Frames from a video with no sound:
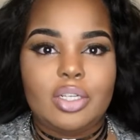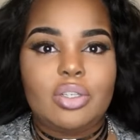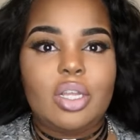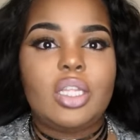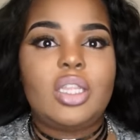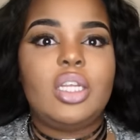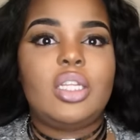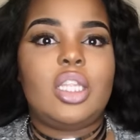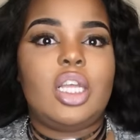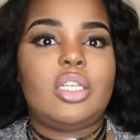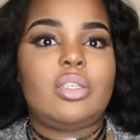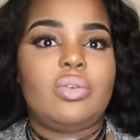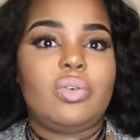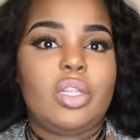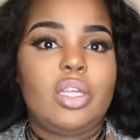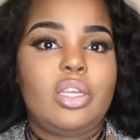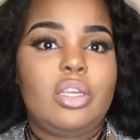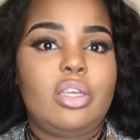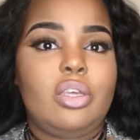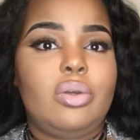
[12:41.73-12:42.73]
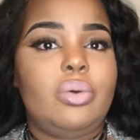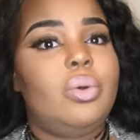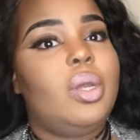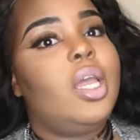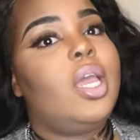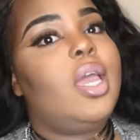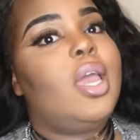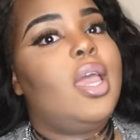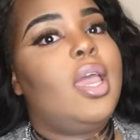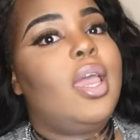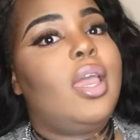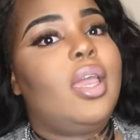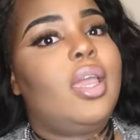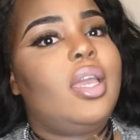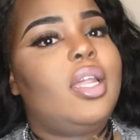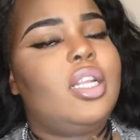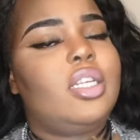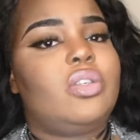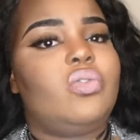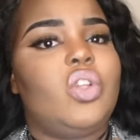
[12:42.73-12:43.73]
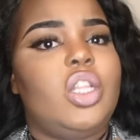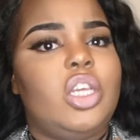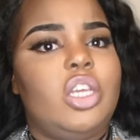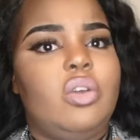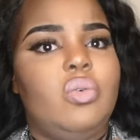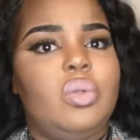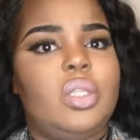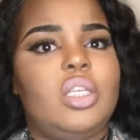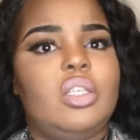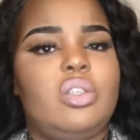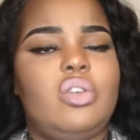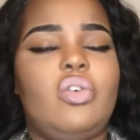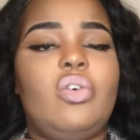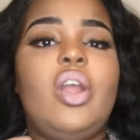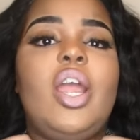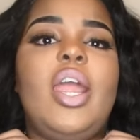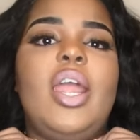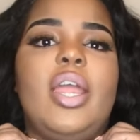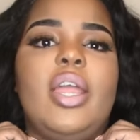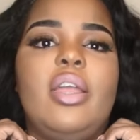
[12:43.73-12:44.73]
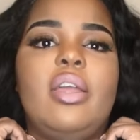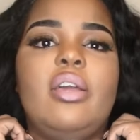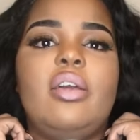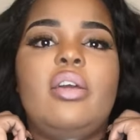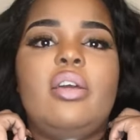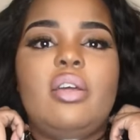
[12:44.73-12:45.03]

So I think that's really cute, and it's really cute with this gray.